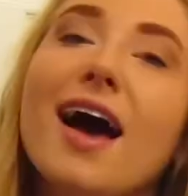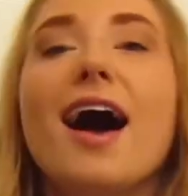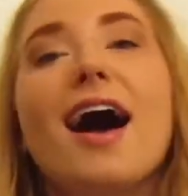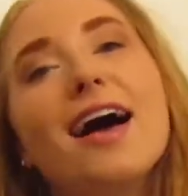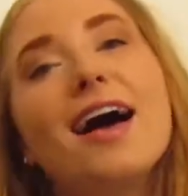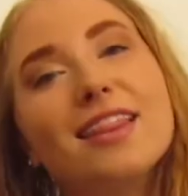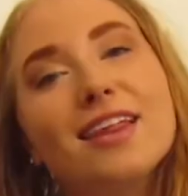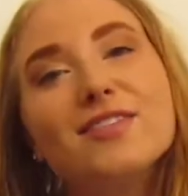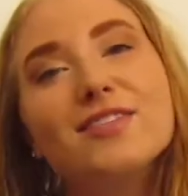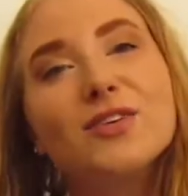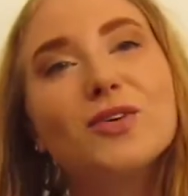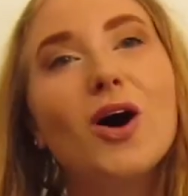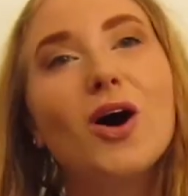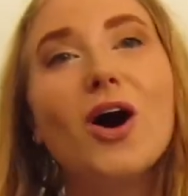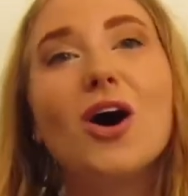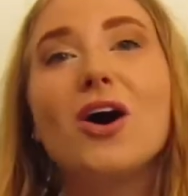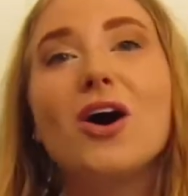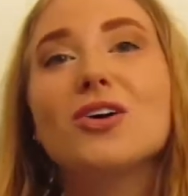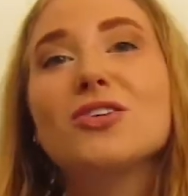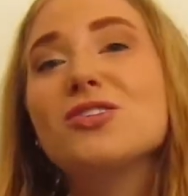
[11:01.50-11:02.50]
I love you
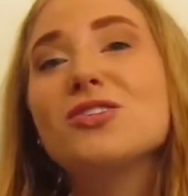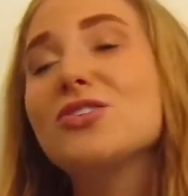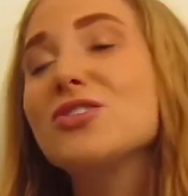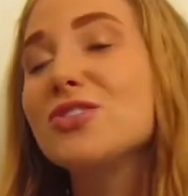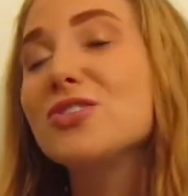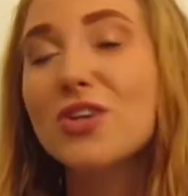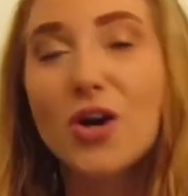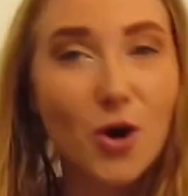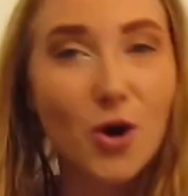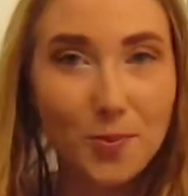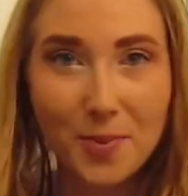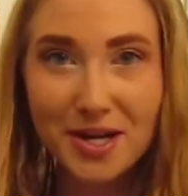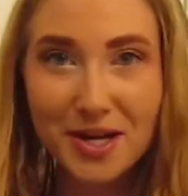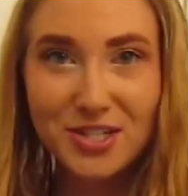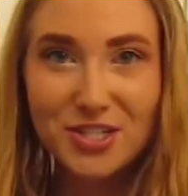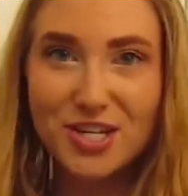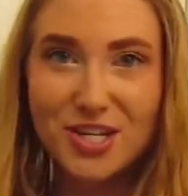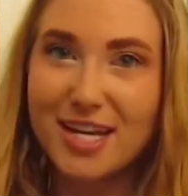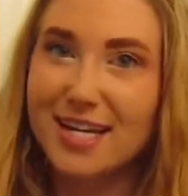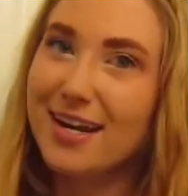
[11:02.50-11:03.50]
all so much,
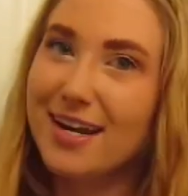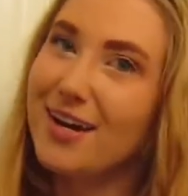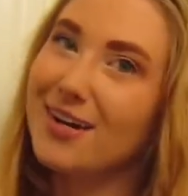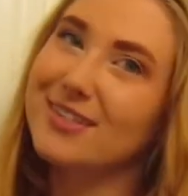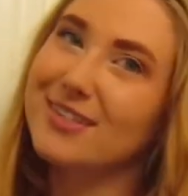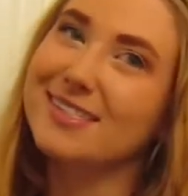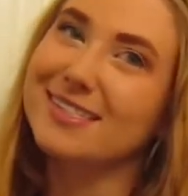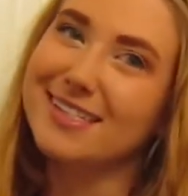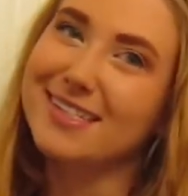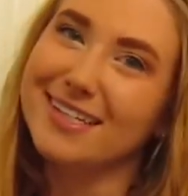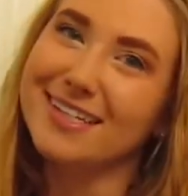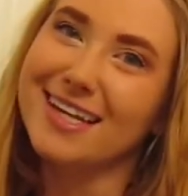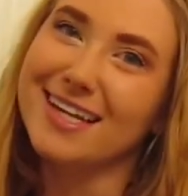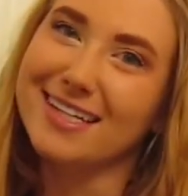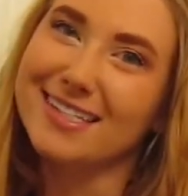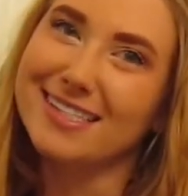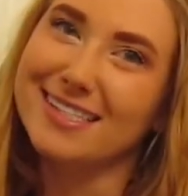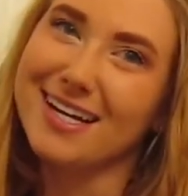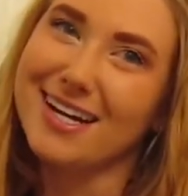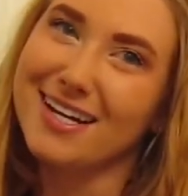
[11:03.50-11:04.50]
and I'll see you
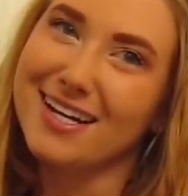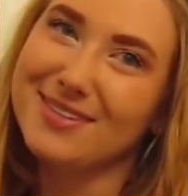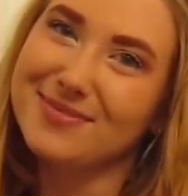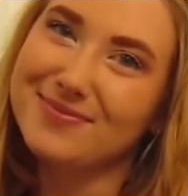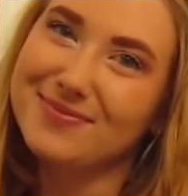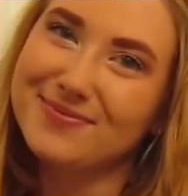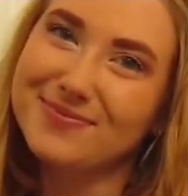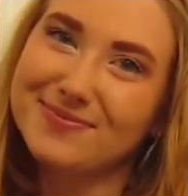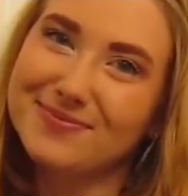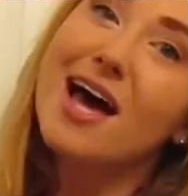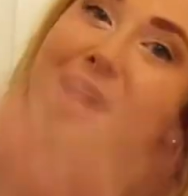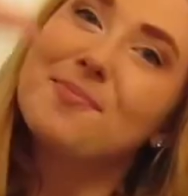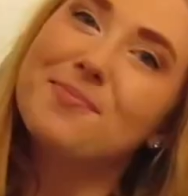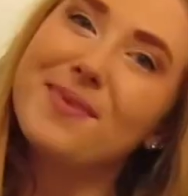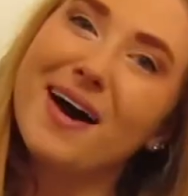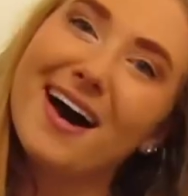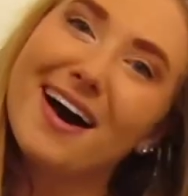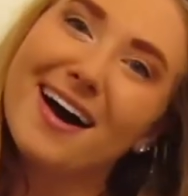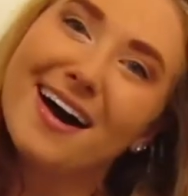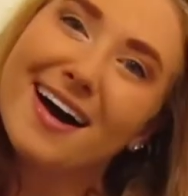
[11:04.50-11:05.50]
next time.
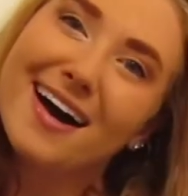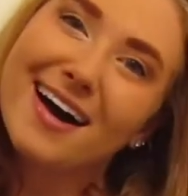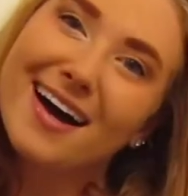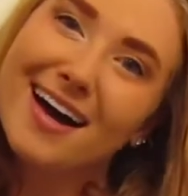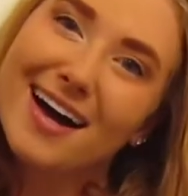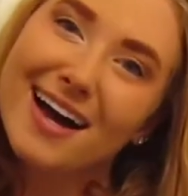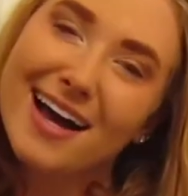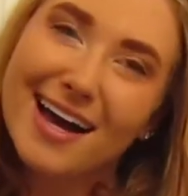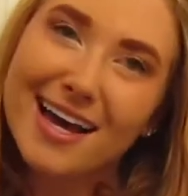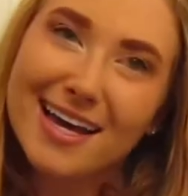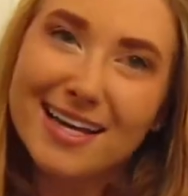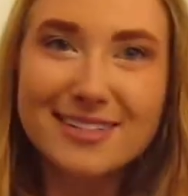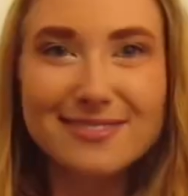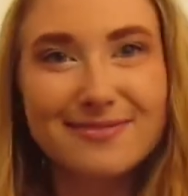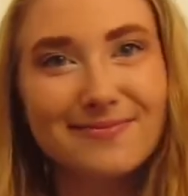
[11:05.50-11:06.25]
Bye!